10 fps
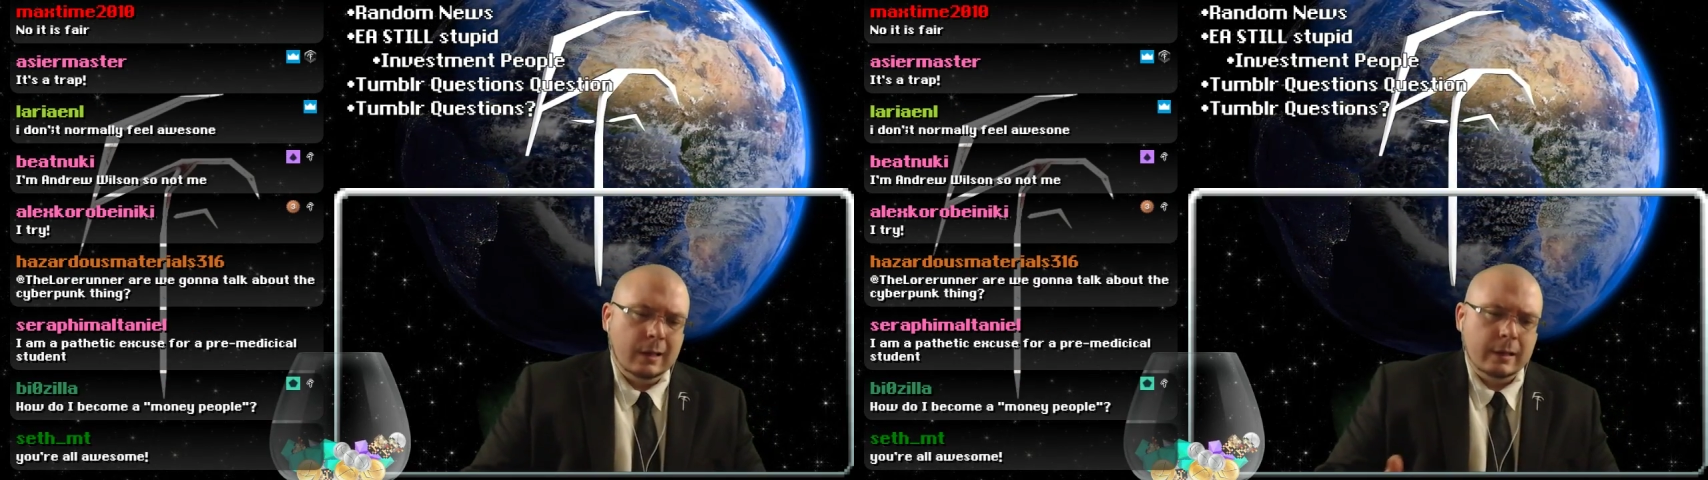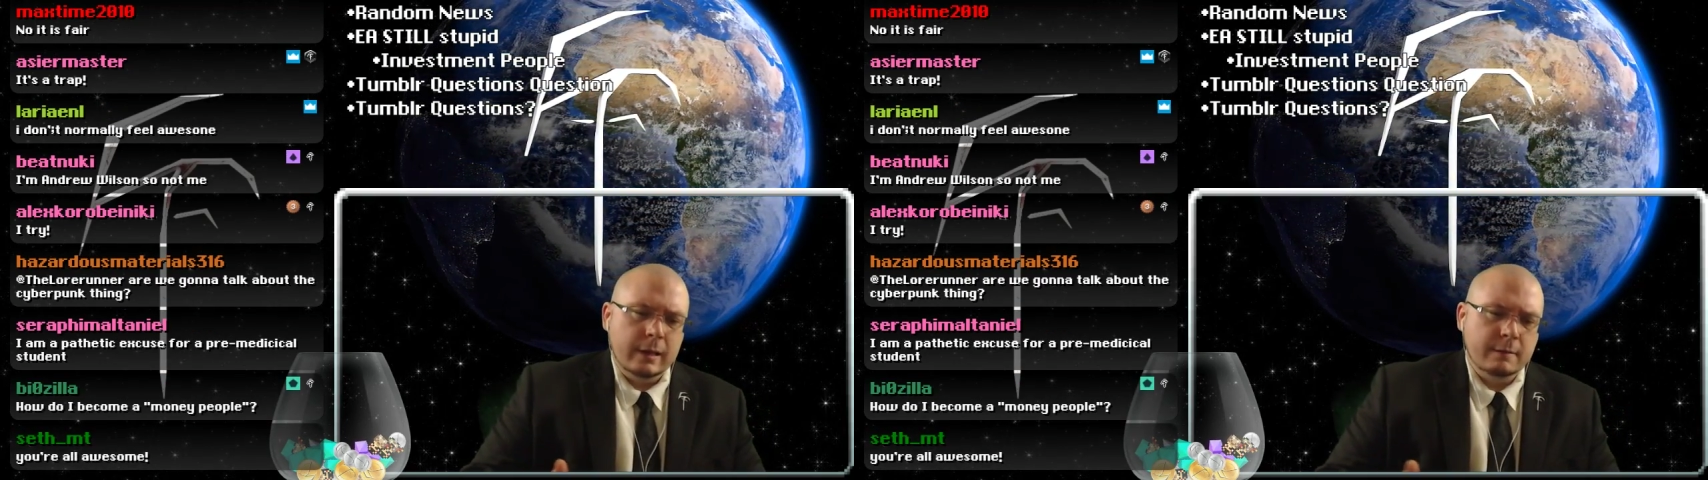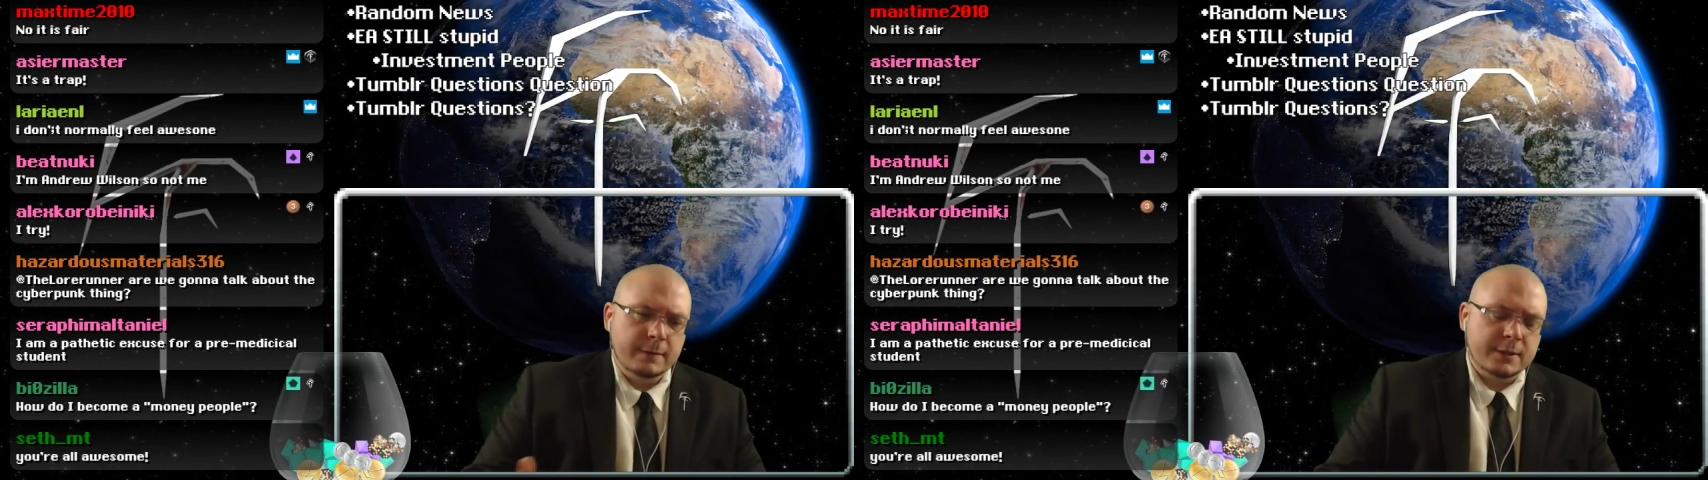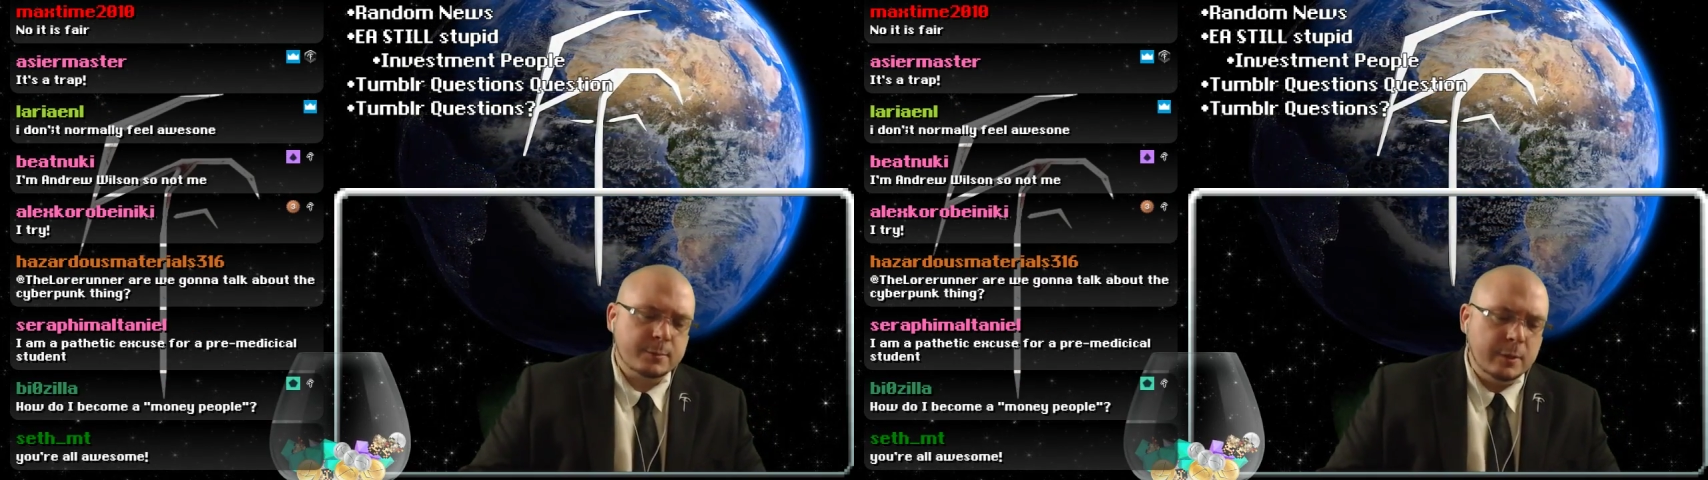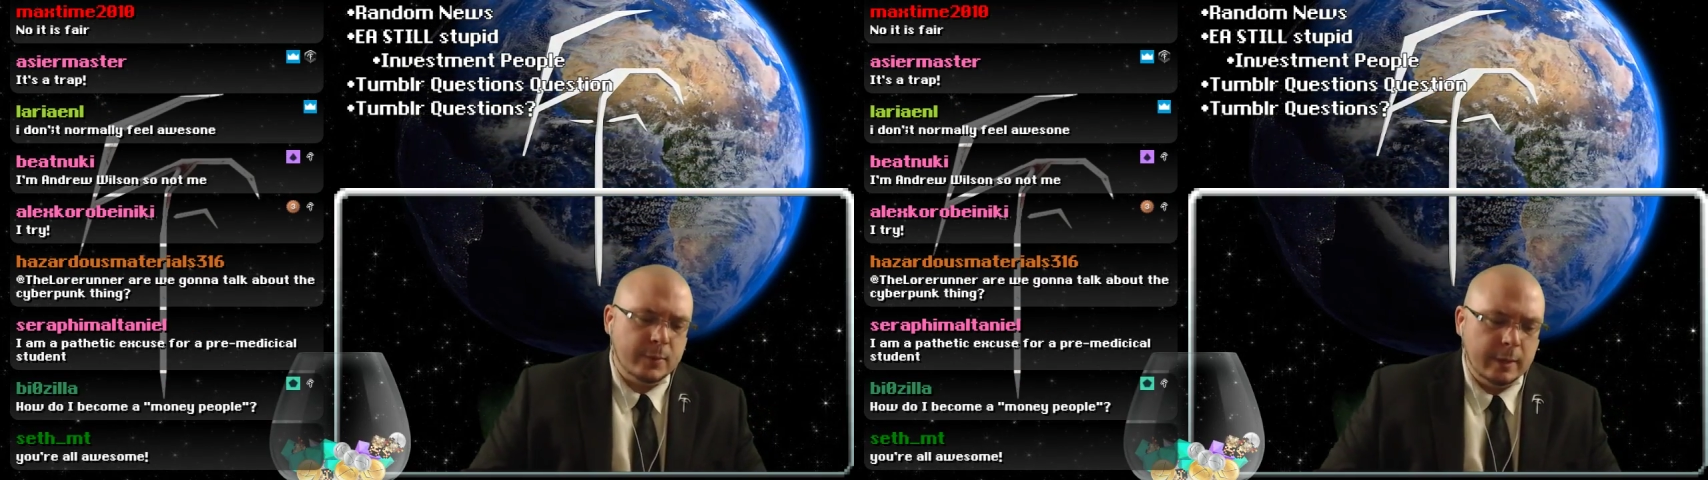
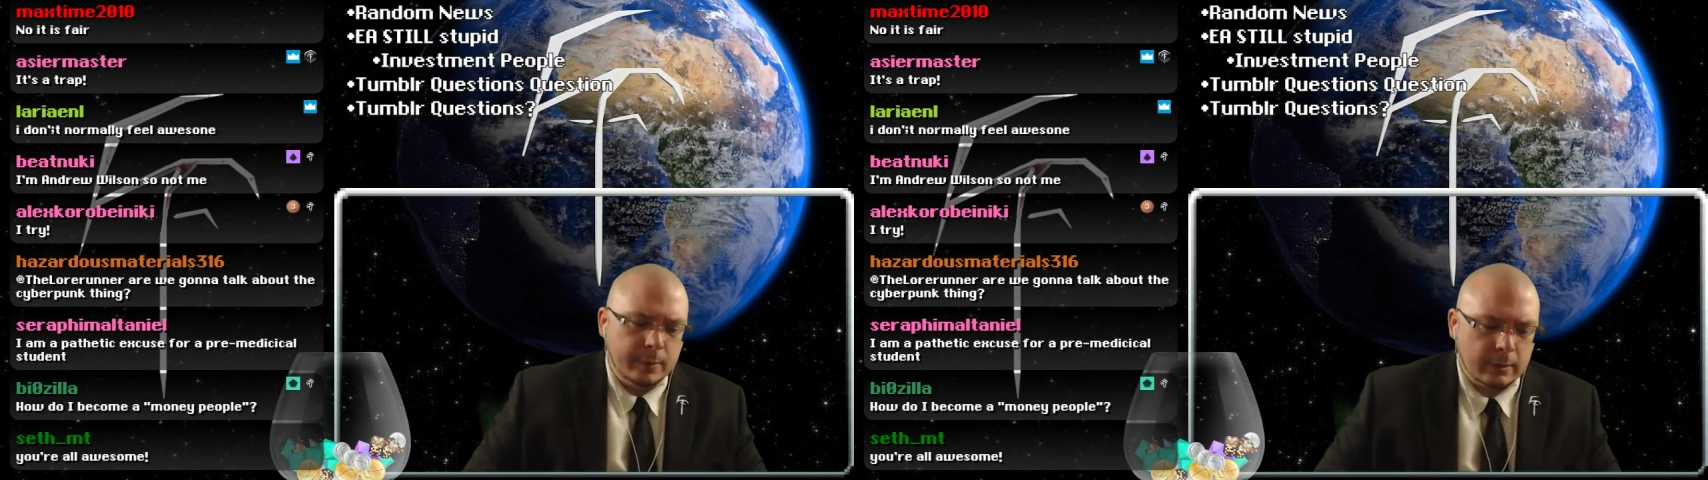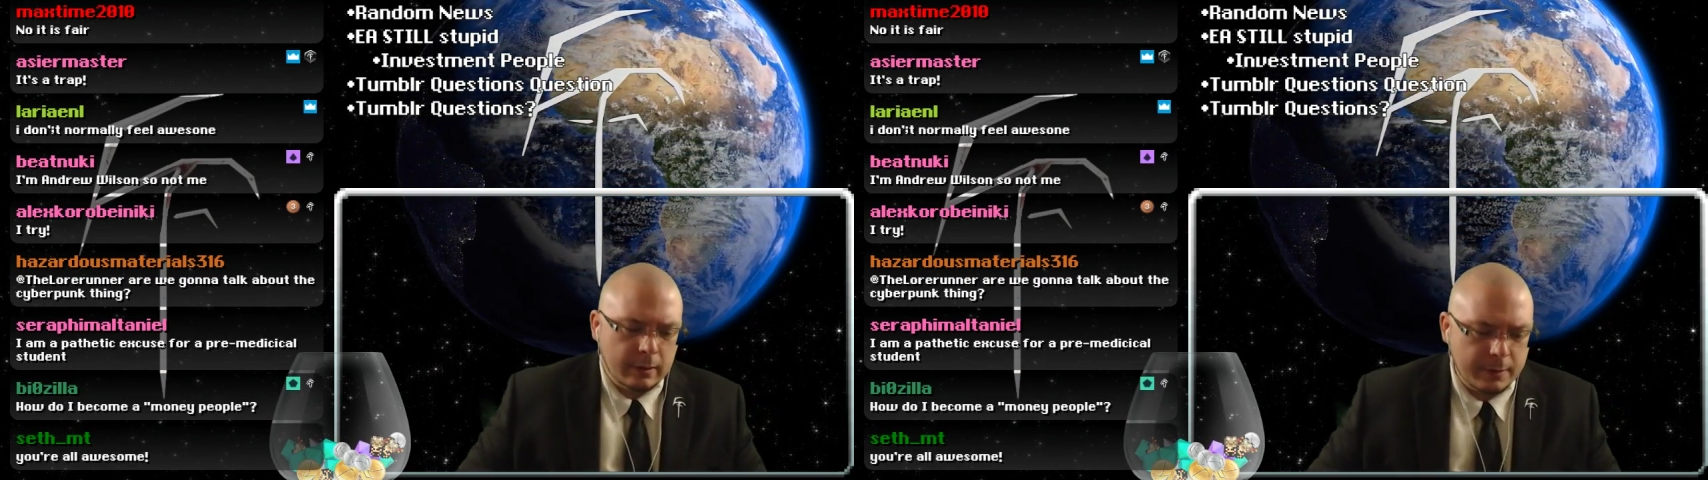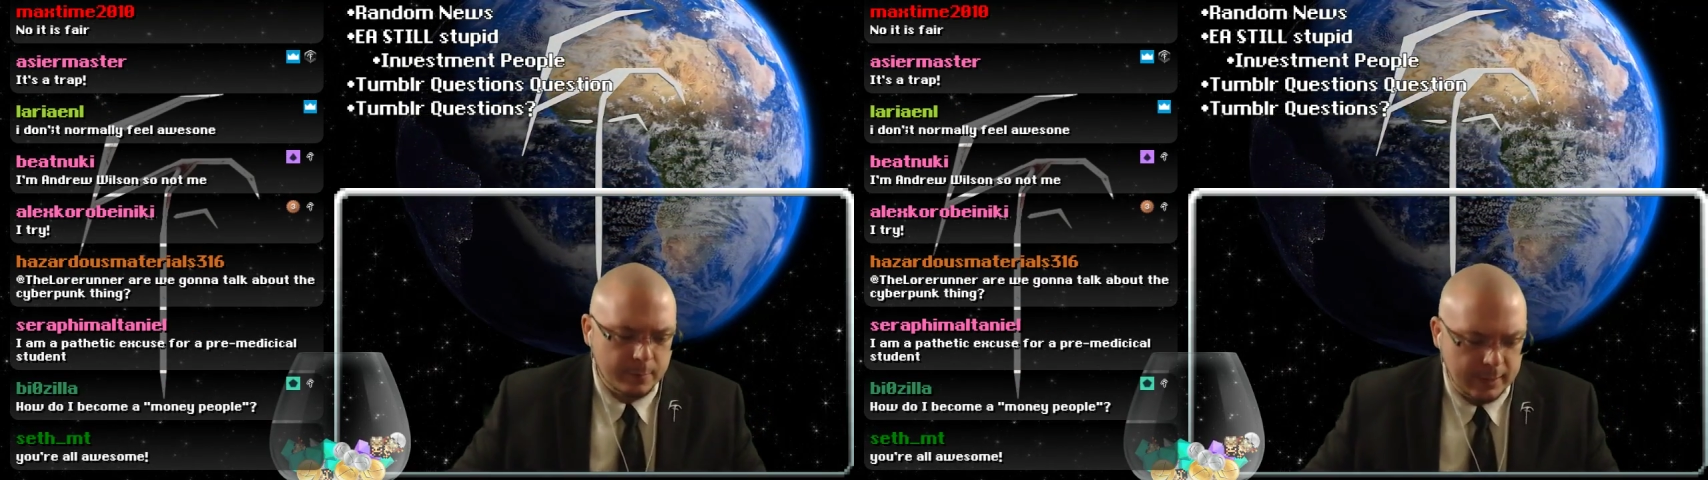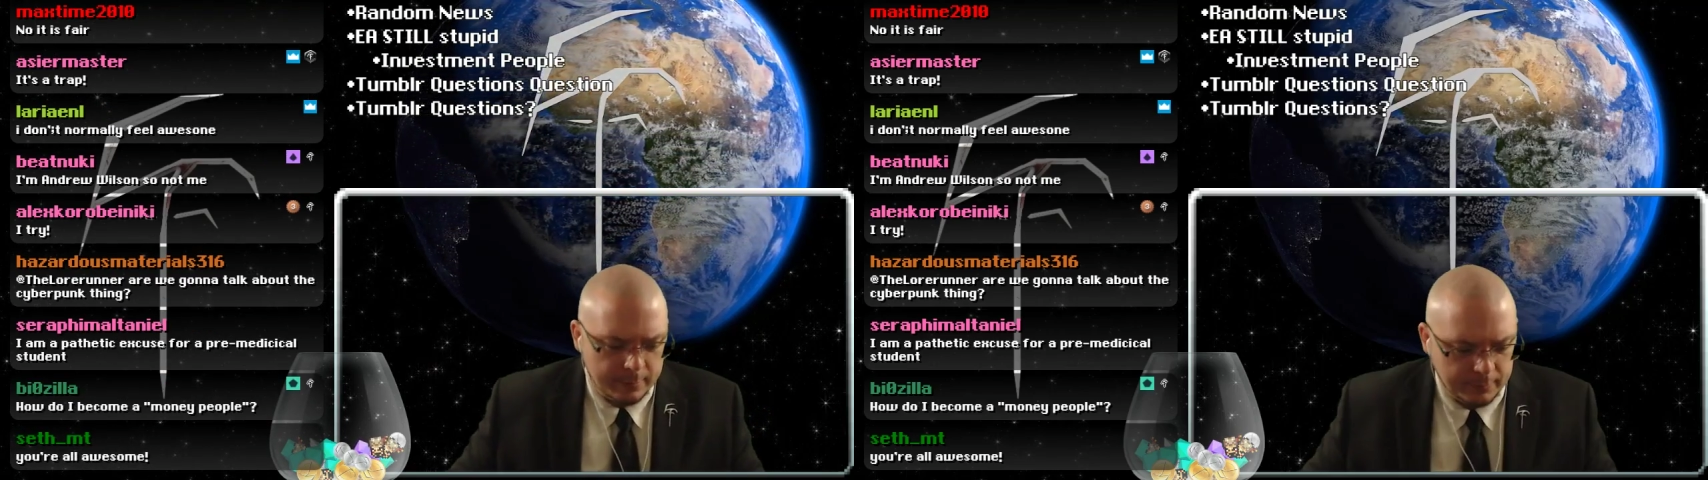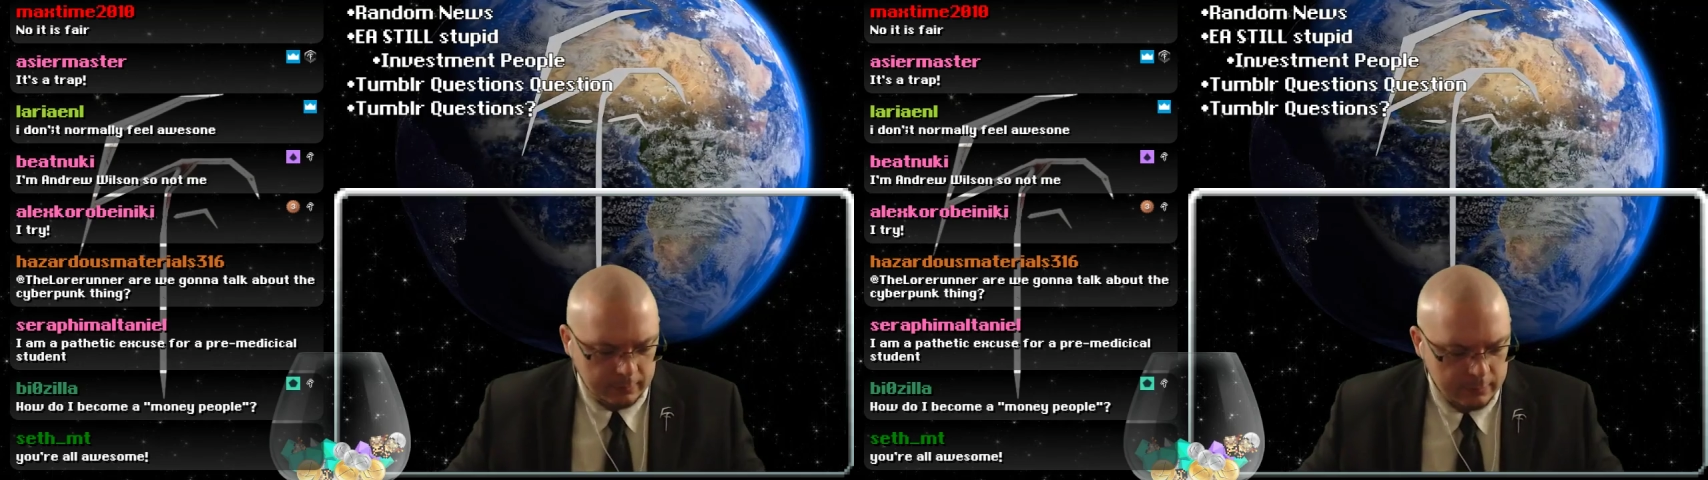Investment people are the people